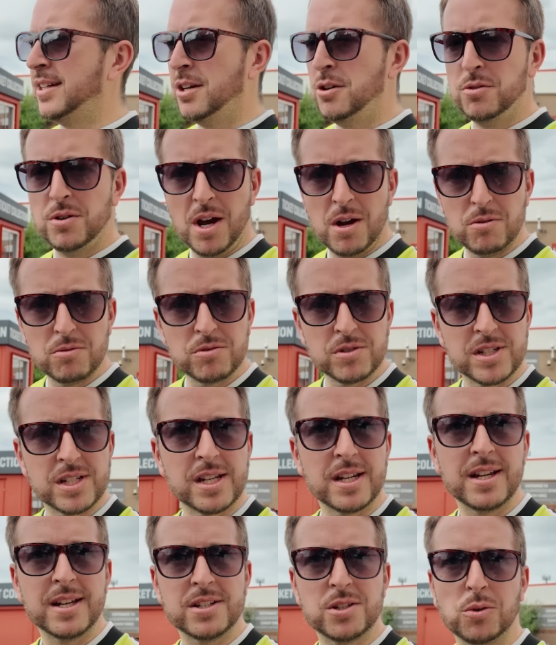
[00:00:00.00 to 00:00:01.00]
Who
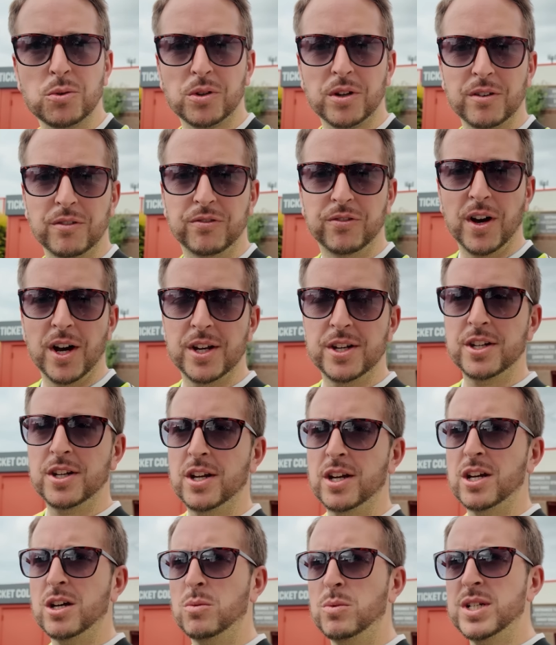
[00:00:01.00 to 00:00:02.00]
knows? It's all good
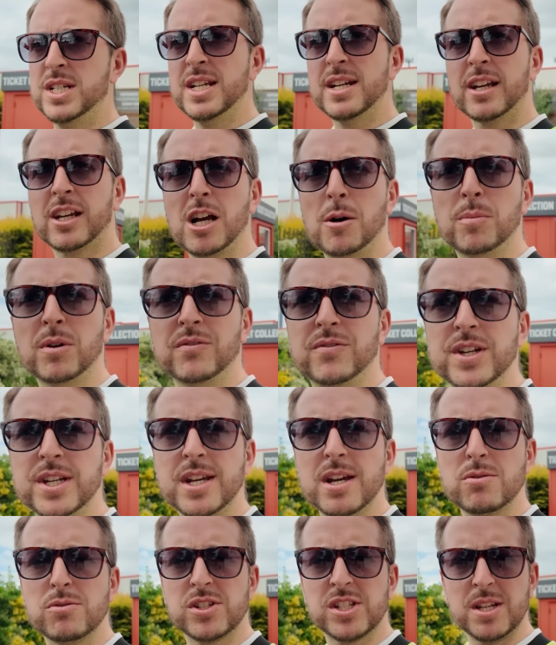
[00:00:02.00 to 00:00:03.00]
fun. We did a couple of
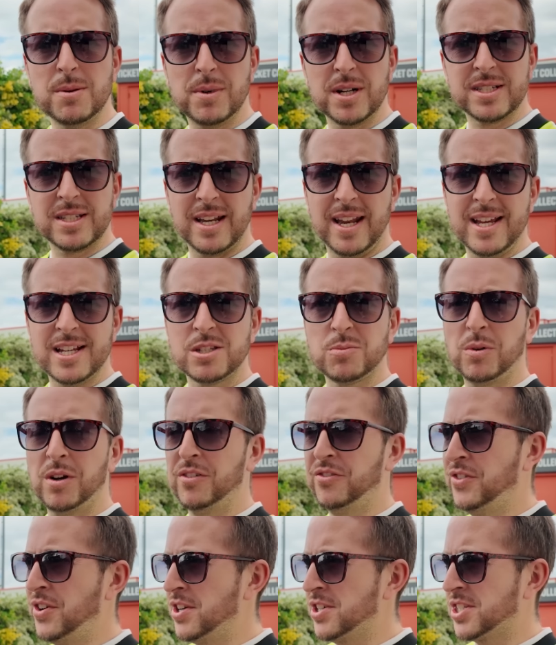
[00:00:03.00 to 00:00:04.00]
videos similar to this when
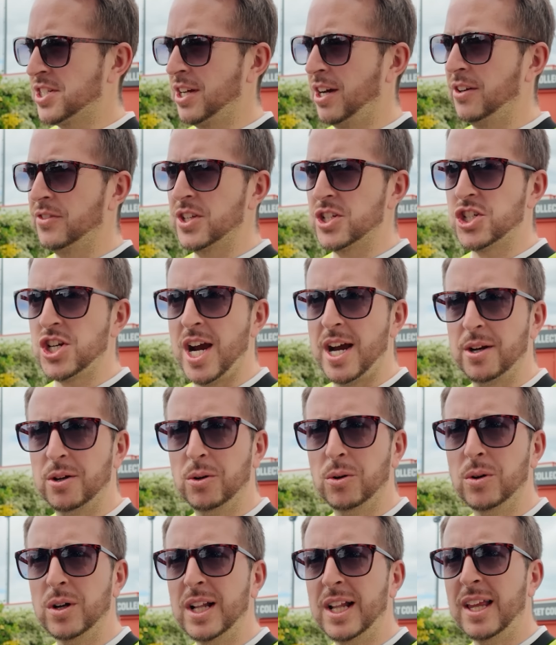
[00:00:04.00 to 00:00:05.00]
I first started the
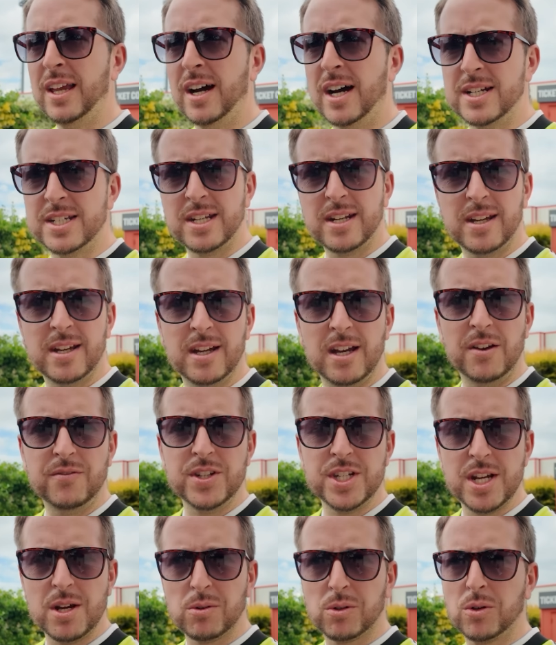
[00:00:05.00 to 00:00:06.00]
channel. I did a
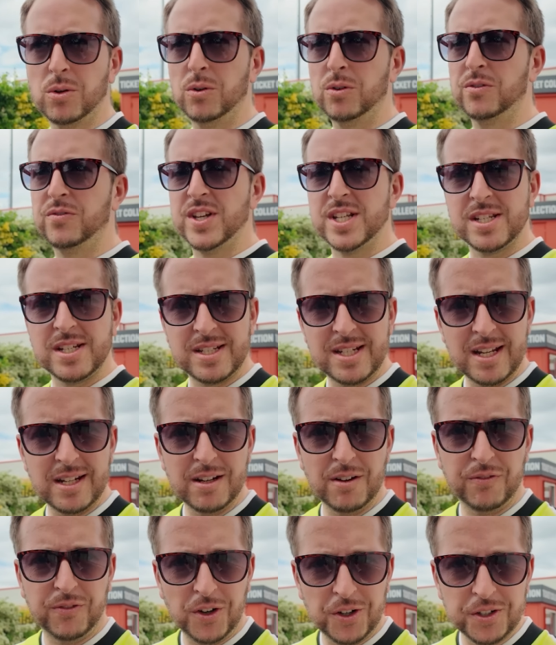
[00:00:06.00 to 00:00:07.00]
video called
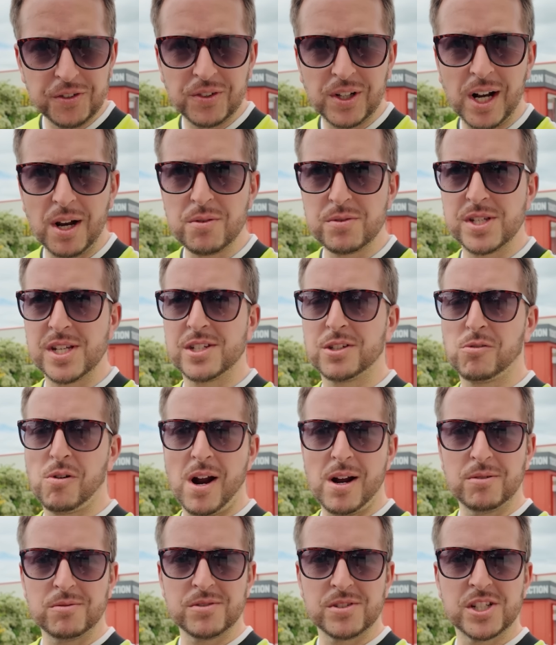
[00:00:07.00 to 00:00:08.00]
visiting the 5 closest
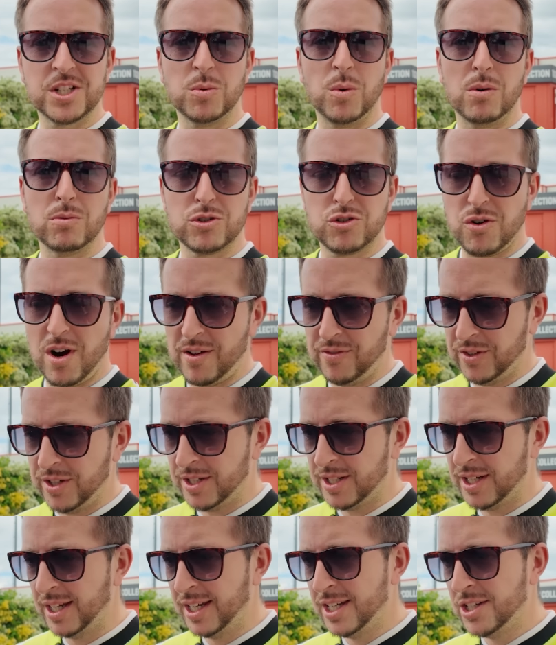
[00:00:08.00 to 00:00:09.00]
grounds to Old
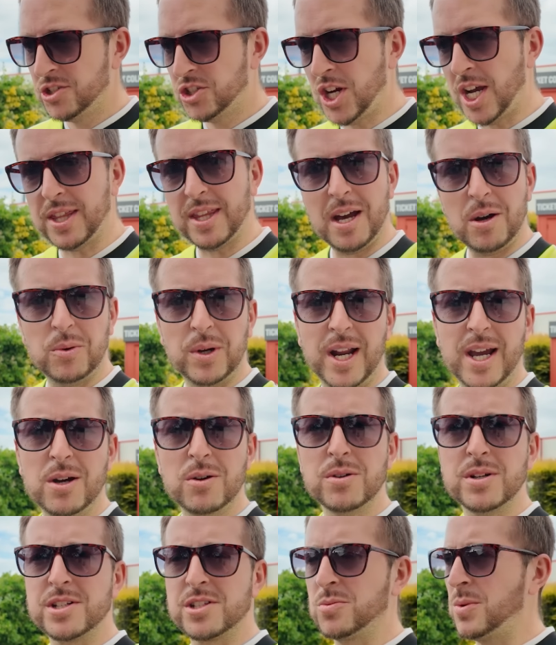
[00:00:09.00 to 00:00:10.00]
Trafford. Check that one
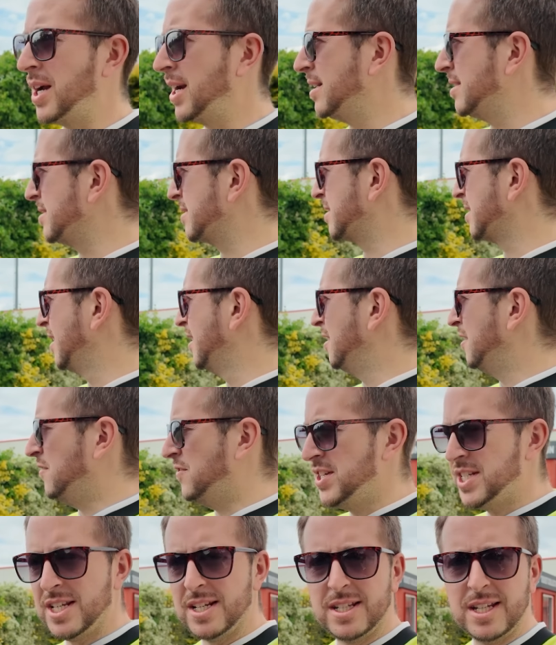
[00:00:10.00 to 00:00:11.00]
out, as well as
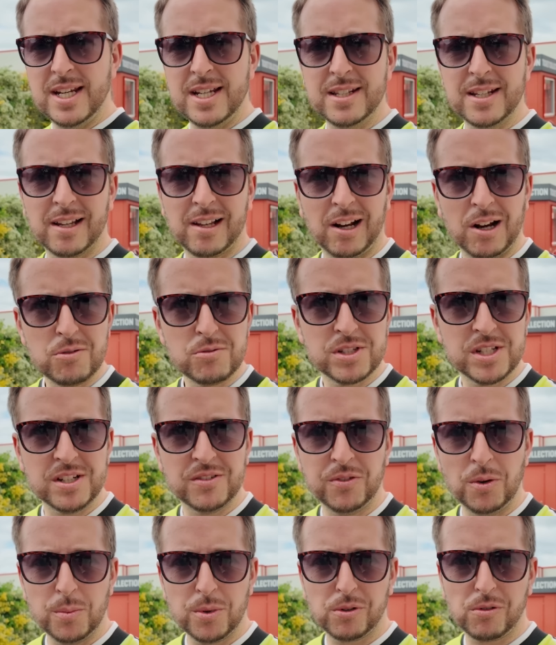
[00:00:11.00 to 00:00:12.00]
visiting the
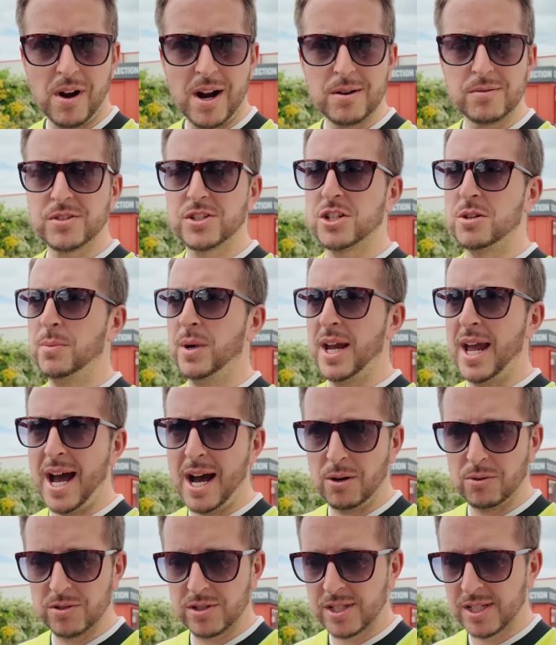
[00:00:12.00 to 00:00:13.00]
closest football grounds to my
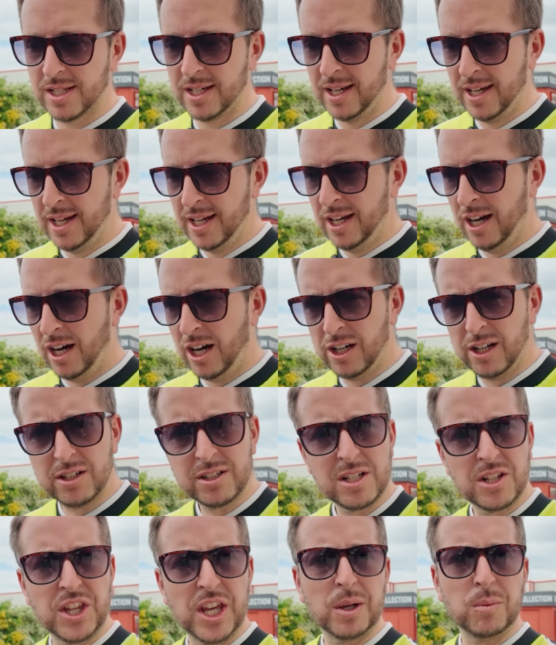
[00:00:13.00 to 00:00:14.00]
house. I'd
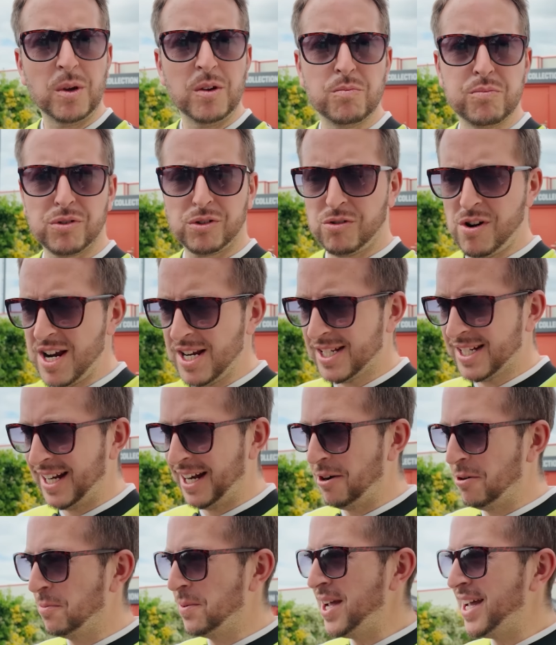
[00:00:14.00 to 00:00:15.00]
like to think we've progressed a
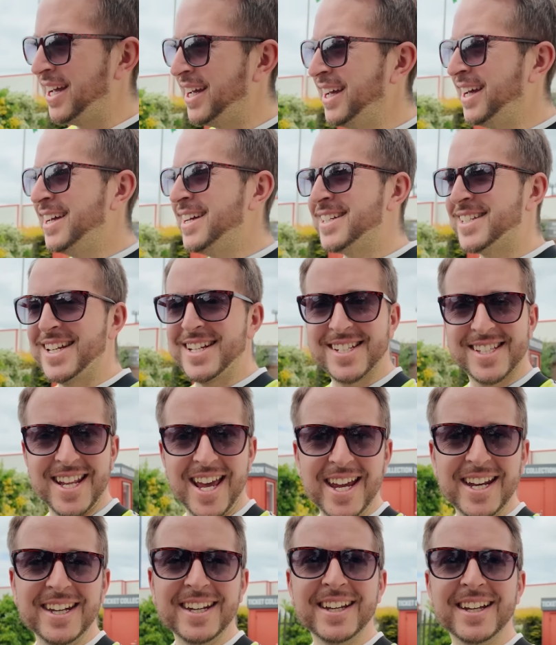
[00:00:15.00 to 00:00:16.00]
little bit since
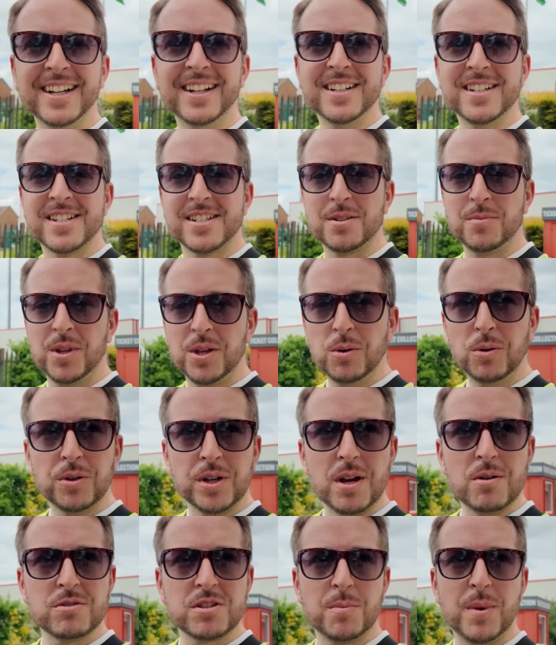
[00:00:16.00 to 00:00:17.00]
then. Some of the
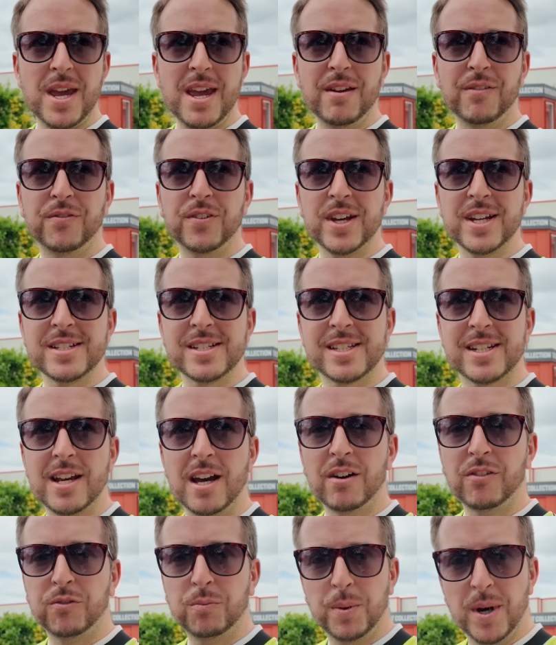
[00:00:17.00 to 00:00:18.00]
audio is a bit iffy and
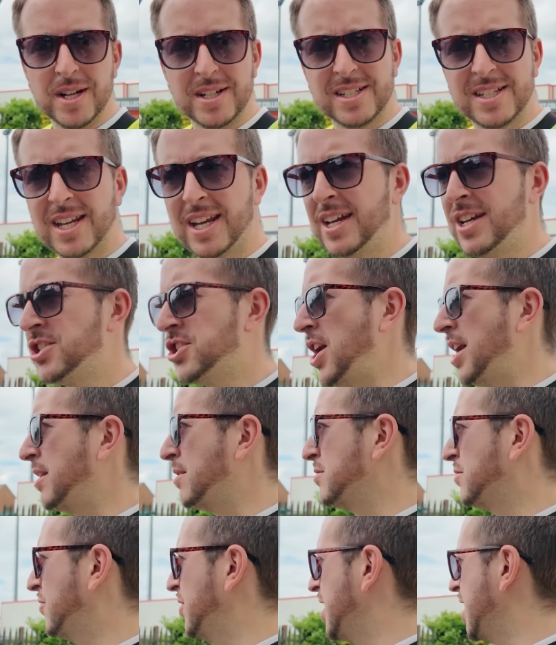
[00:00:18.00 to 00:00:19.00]
stuff, but check
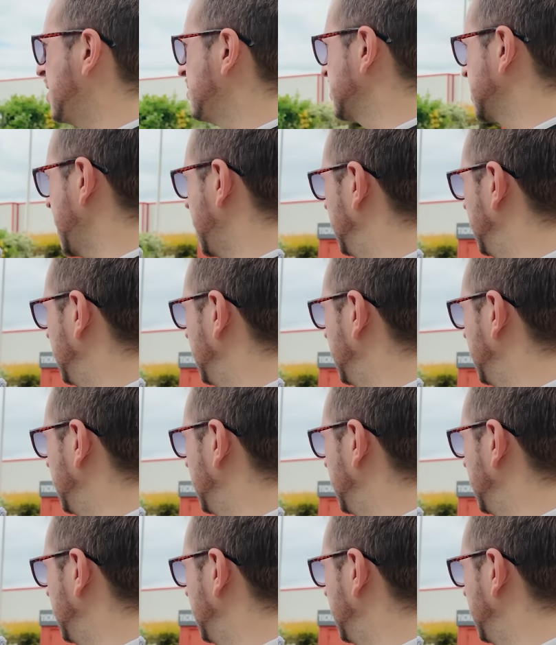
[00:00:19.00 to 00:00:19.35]
those videos